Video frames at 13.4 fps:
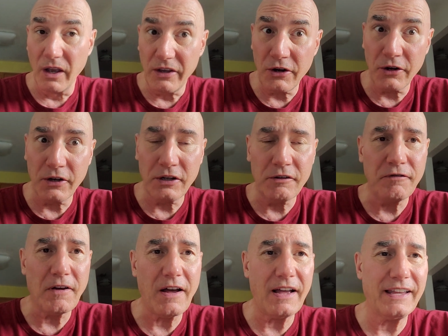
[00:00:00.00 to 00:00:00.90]
you're going to
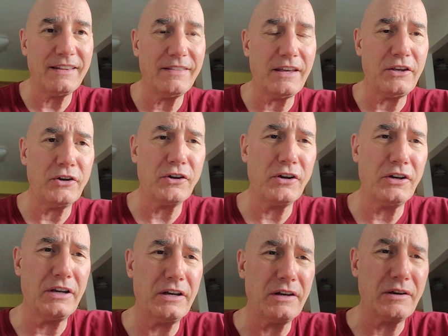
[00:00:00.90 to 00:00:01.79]
find that you're going
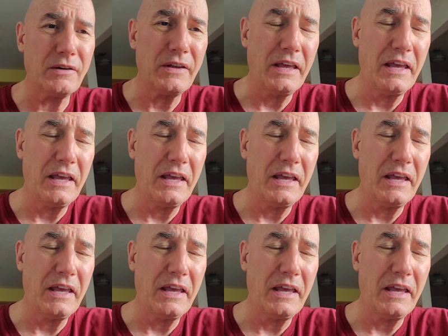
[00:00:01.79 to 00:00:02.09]
to